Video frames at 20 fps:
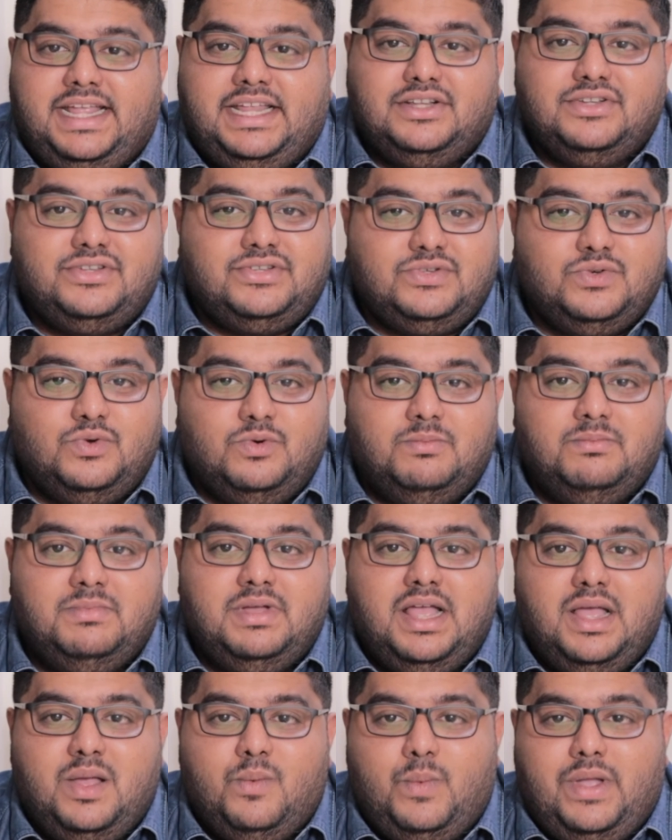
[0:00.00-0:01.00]
in Zoom,
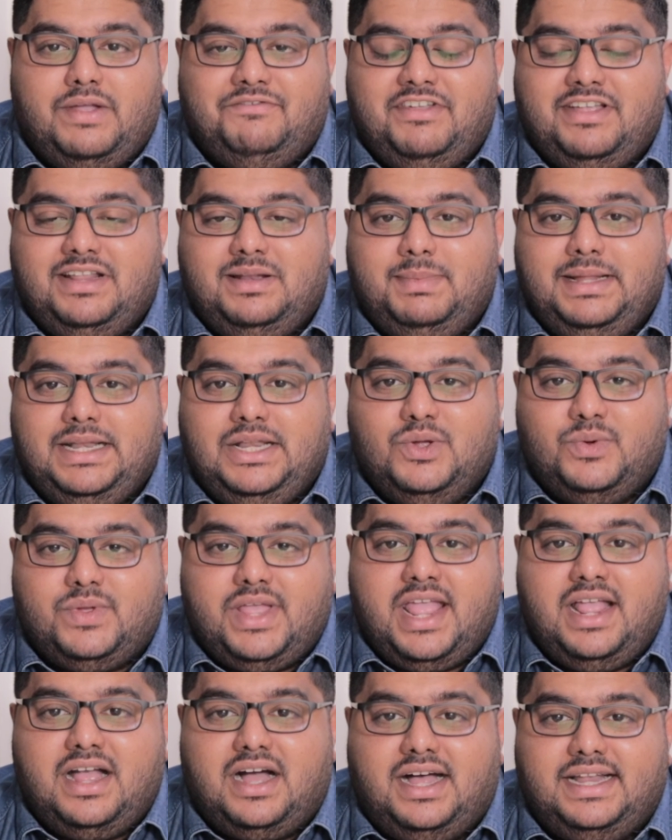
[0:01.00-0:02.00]
where we'll be
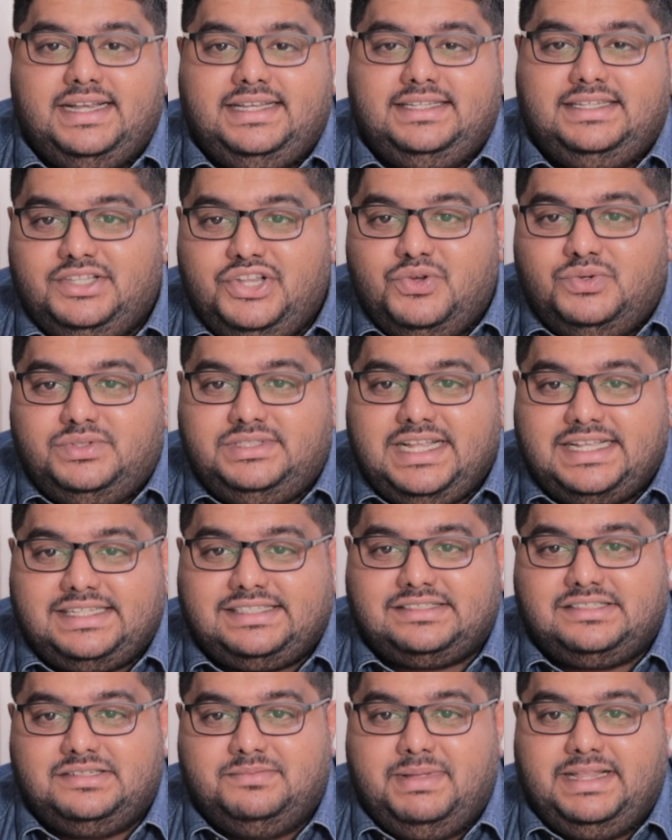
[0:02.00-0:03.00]
looking at New
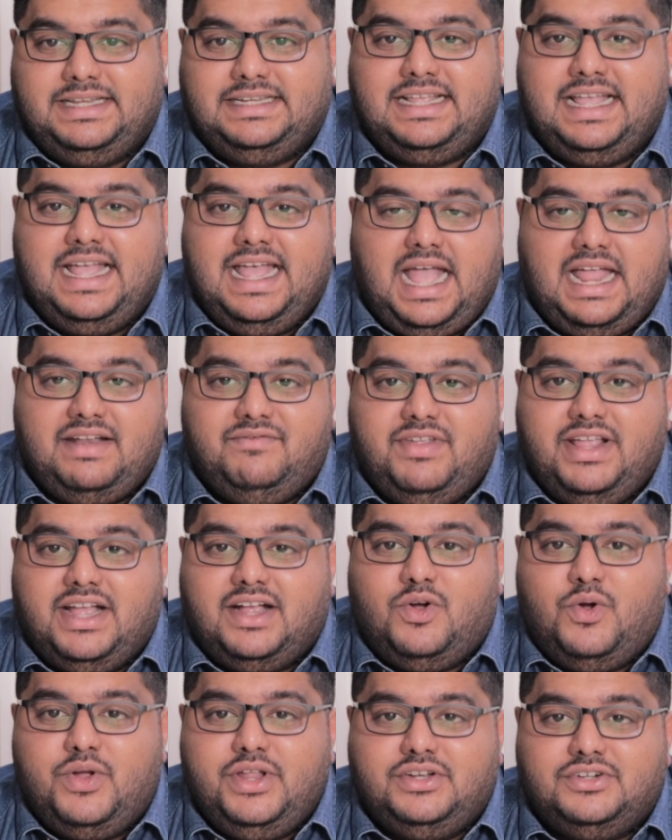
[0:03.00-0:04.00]
Testament, and we
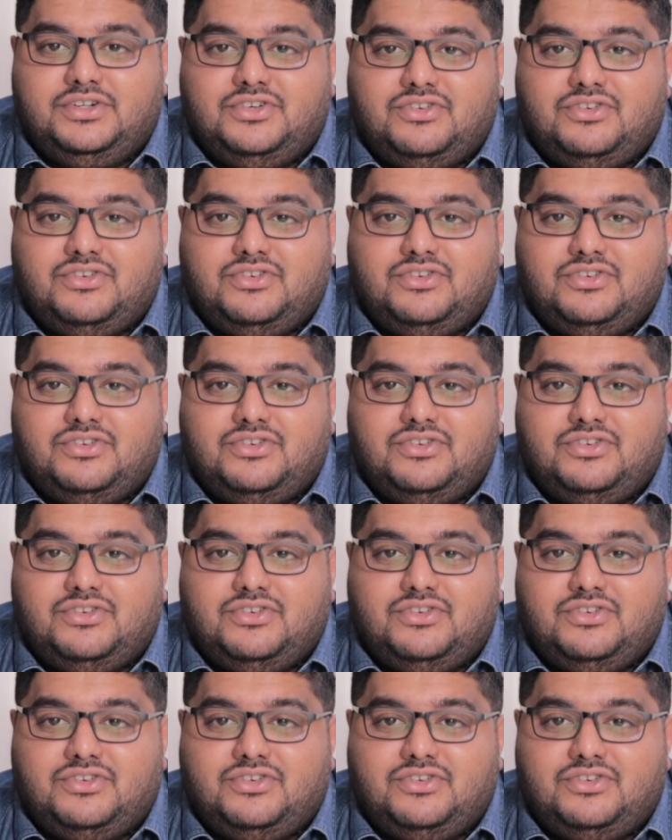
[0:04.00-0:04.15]
are going to